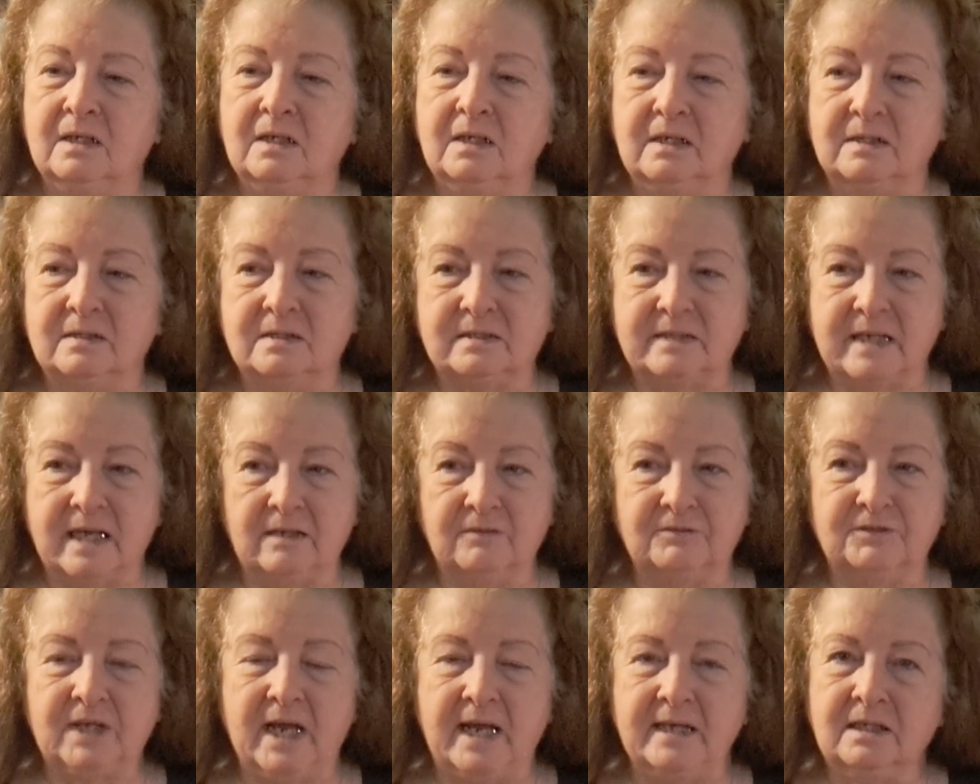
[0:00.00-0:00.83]
instead
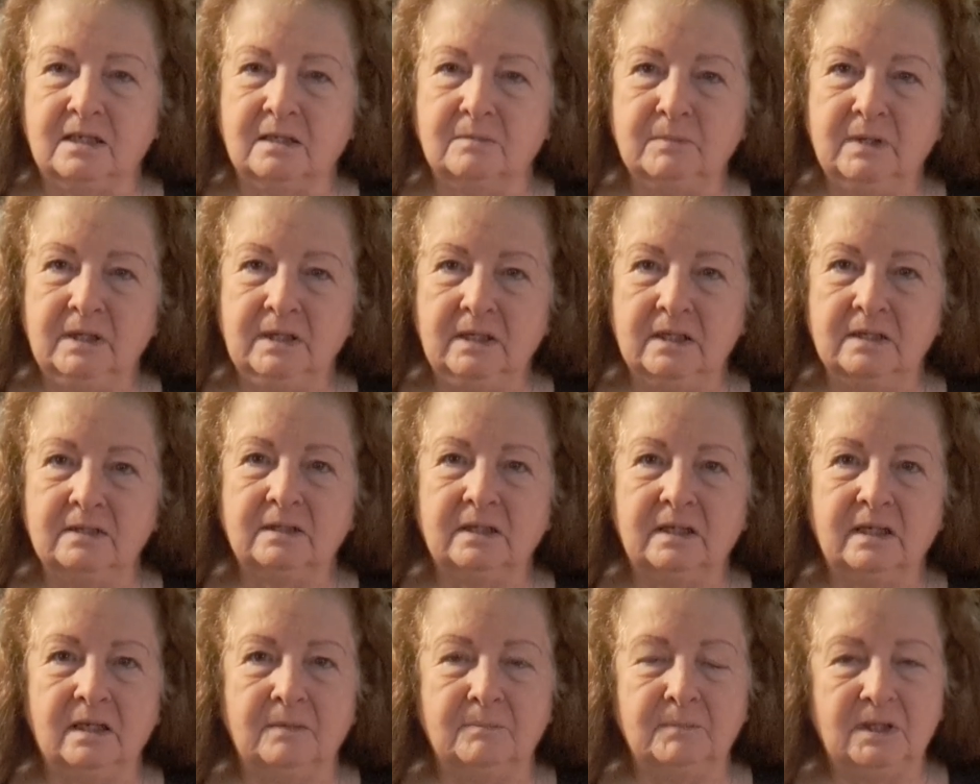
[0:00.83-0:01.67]
of taking me in to
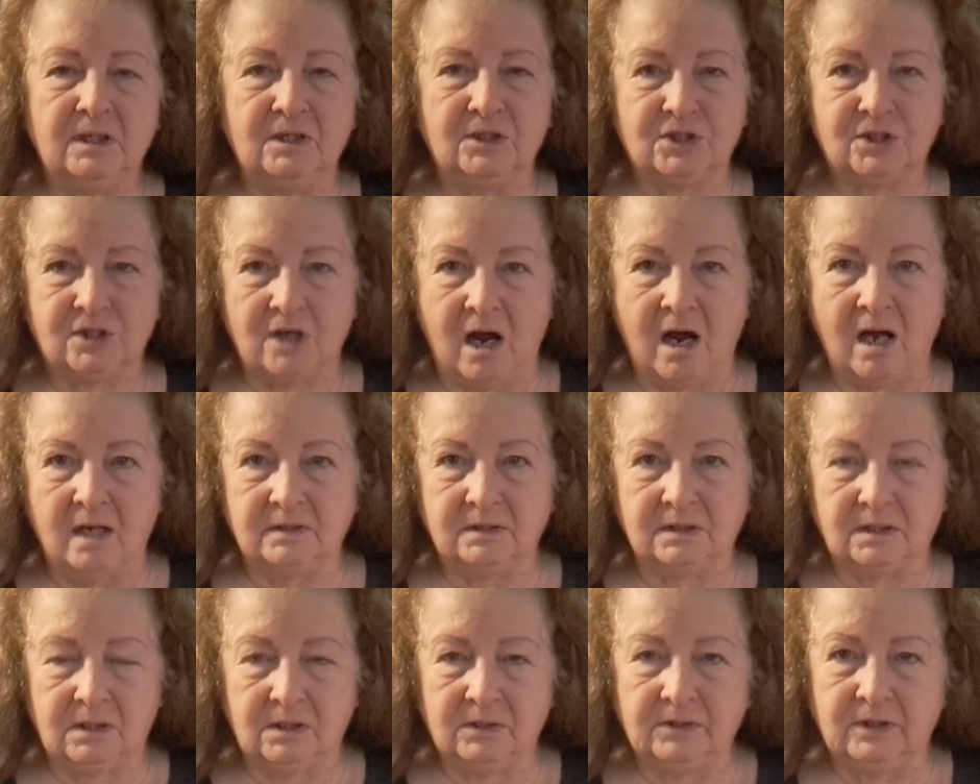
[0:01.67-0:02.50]
get me a shot
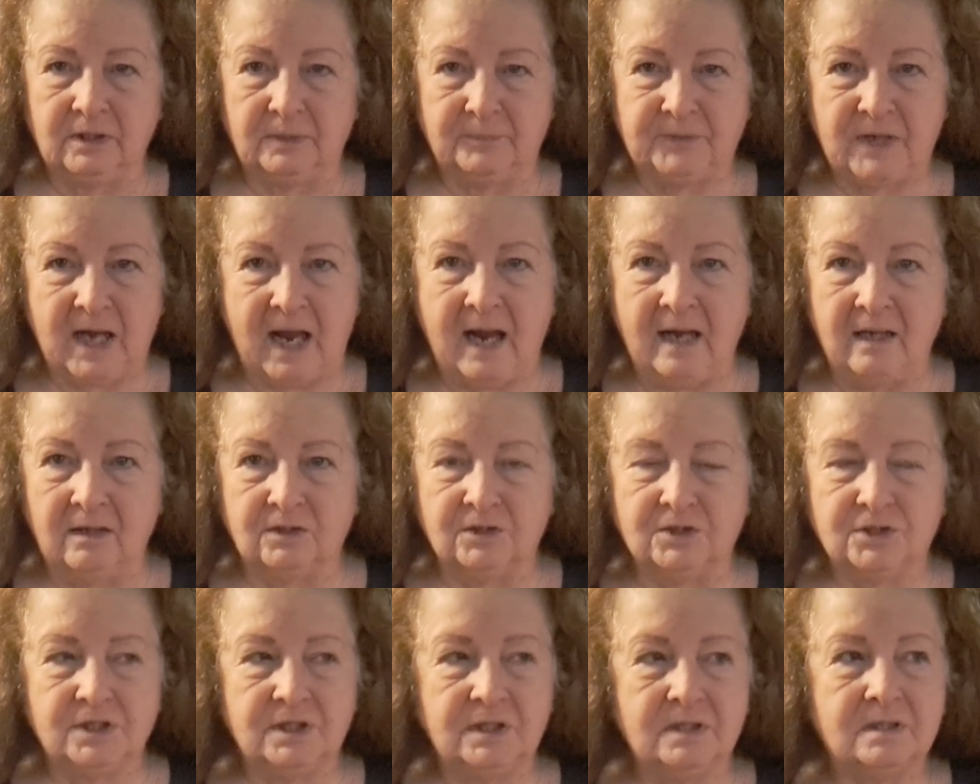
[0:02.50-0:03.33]
to clear up the
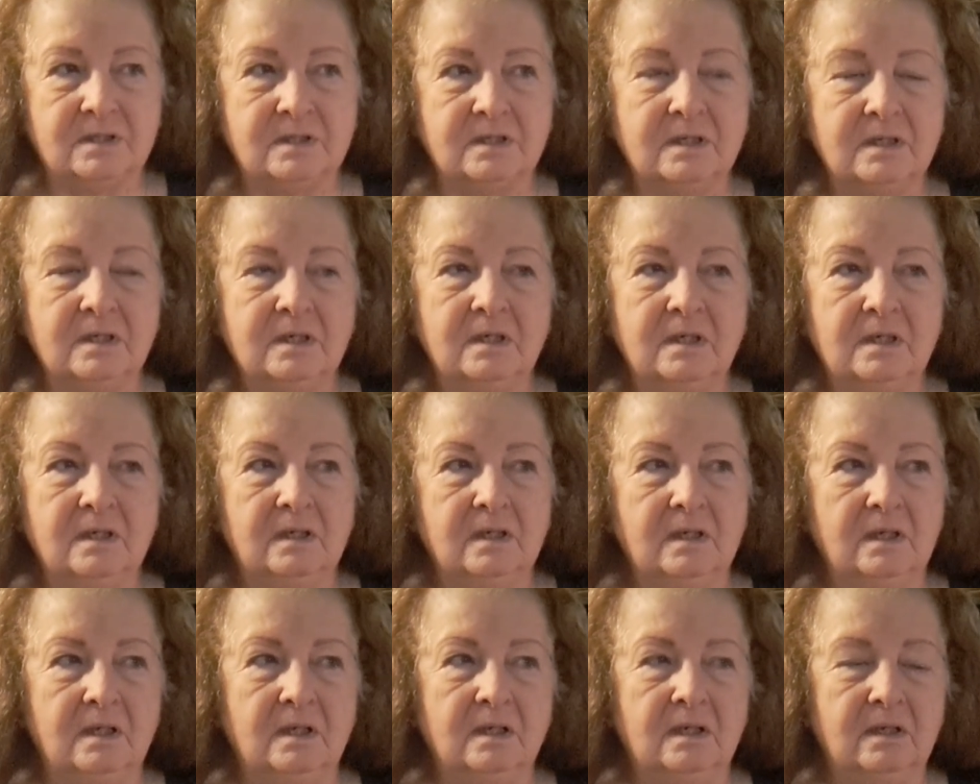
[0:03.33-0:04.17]
allergies,
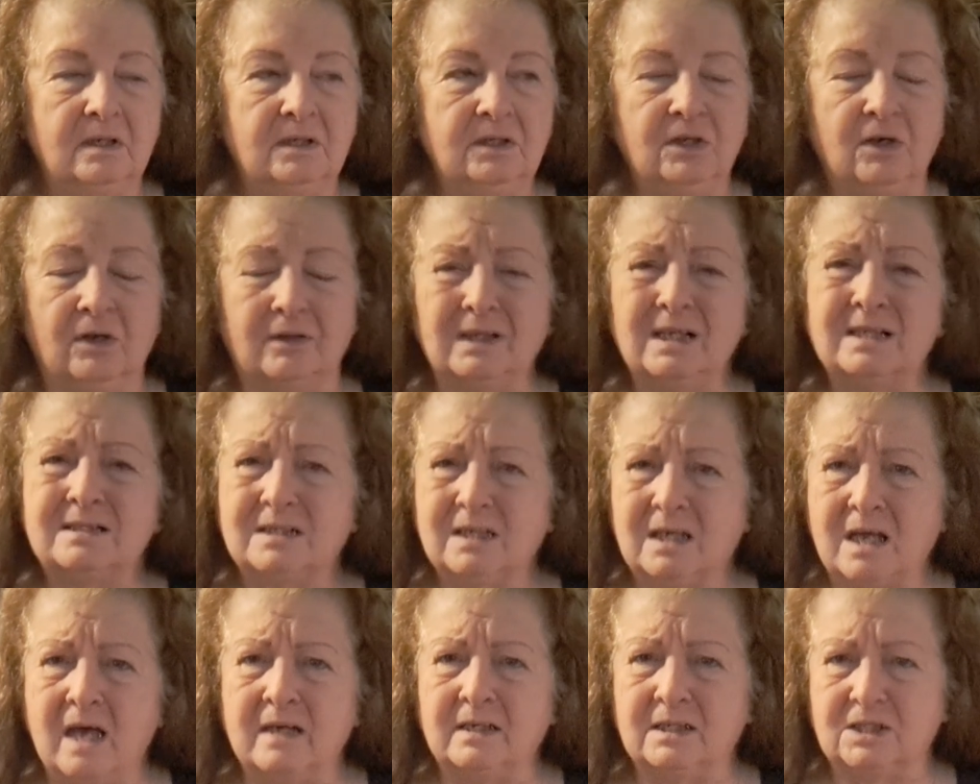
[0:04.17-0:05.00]
you know, unless
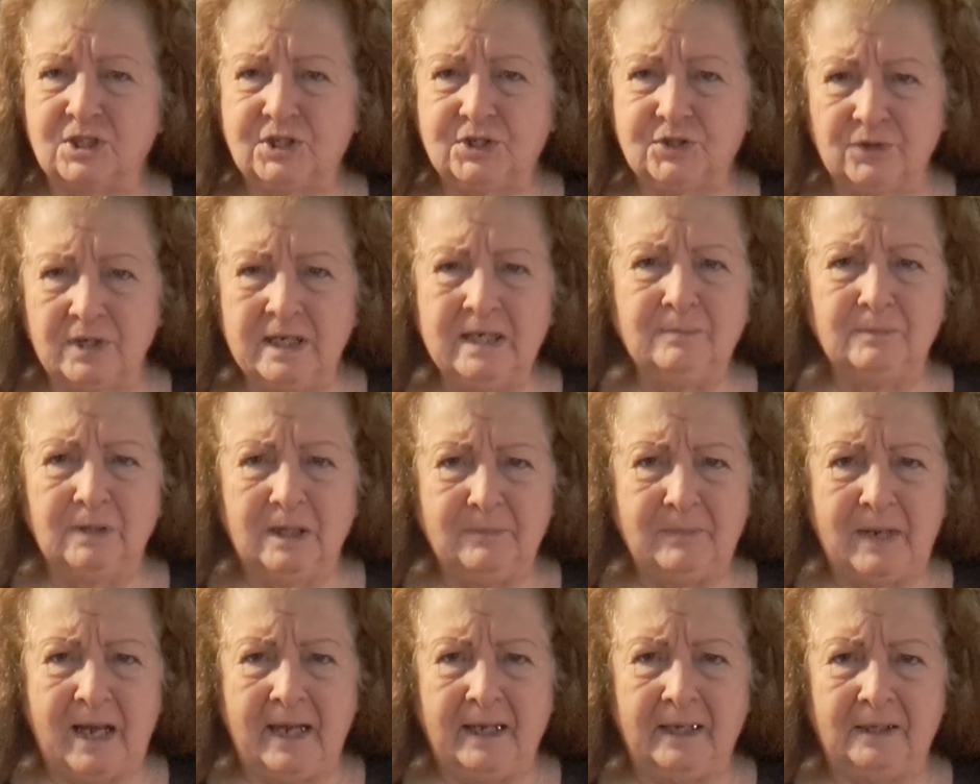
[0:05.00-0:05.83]
it got extremely
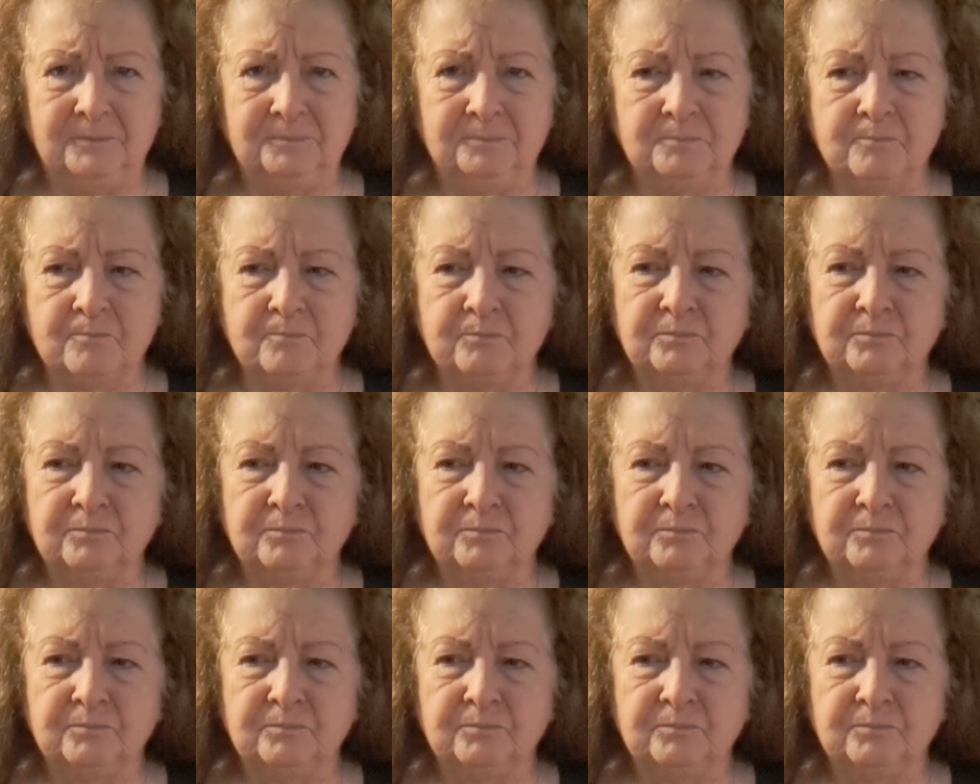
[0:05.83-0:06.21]
bad,